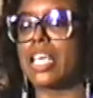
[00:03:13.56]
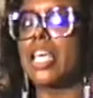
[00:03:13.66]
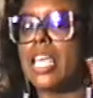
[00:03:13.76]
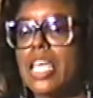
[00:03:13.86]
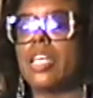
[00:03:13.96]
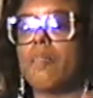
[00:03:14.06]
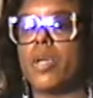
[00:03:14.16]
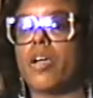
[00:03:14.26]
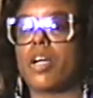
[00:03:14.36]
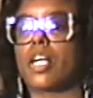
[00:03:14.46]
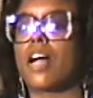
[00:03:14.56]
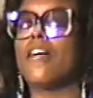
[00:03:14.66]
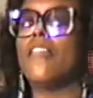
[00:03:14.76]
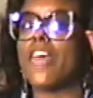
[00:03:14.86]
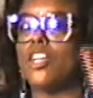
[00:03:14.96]
in America
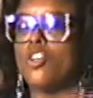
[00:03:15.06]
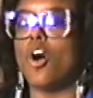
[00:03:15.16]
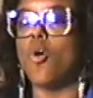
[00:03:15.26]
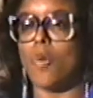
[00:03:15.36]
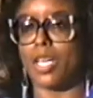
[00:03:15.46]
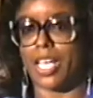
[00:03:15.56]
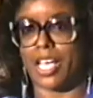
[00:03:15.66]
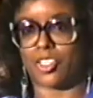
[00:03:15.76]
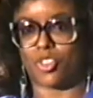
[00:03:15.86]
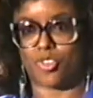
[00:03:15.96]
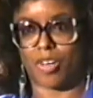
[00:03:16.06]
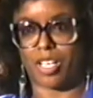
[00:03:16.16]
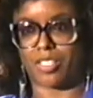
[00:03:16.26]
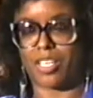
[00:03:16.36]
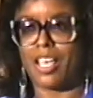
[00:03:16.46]
that no one has
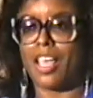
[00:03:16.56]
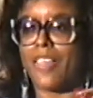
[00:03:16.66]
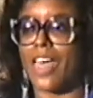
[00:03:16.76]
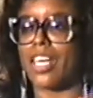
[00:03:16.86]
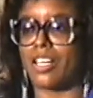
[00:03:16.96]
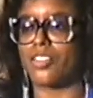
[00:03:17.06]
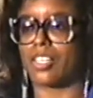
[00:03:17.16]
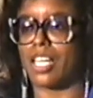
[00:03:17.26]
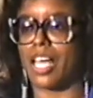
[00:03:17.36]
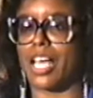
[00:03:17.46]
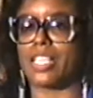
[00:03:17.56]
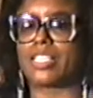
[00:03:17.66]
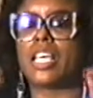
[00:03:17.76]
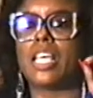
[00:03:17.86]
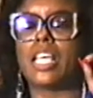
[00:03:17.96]
addressed. And that underclass
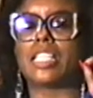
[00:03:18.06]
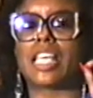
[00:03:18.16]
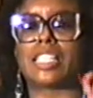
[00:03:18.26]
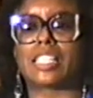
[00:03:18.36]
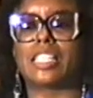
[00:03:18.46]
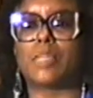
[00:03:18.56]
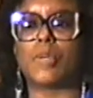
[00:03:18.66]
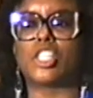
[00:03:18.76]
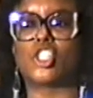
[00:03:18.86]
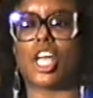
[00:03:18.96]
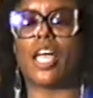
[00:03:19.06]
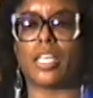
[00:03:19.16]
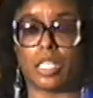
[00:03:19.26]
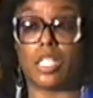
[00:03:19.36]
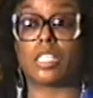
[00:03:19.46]
is that sleeping
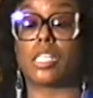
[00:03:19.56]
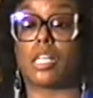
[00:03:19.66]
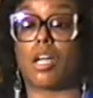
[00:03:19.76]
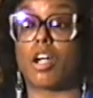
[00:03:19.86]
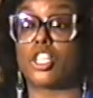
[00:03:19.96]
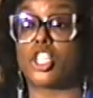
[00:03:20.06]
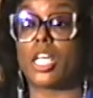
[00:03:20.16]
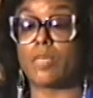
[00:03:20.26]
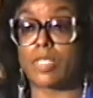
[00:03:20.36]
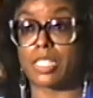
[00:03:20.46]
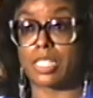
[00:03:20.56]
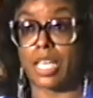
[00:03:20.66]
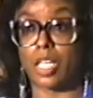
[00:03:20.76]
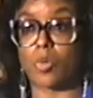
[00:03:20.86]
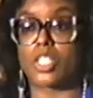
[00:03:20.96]
giant in CLR James's
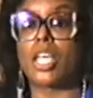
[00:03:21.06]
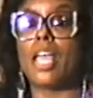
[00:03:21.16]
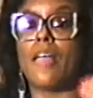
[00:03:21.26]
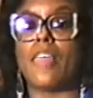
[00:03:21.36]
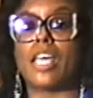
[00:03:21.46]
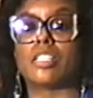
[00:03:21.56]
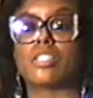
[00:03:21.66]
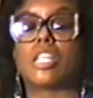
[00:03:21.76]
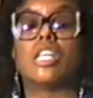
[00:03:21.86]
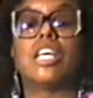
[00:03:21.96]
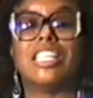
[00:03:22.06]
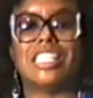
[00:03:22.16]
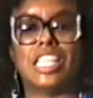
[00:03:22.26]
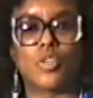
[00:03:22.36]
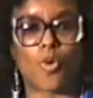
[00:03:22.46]
language. And that is the
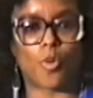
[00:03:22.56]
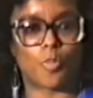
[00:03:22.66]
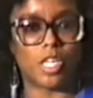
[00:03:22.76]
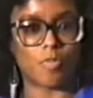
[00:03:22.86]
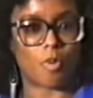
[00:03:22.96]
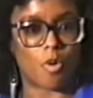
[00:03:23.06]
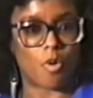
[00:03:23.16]
Negro people